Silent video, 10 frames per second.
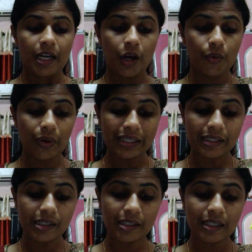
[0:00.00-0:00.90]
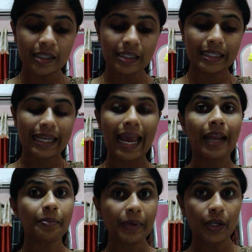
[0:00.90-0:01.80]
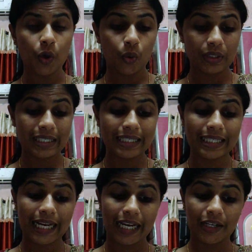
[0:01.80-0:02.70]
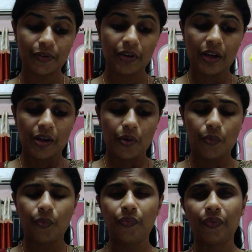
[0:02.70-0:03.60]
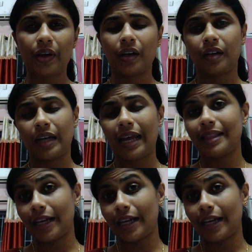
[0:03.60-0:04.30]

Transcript: Now resistance can be noted in and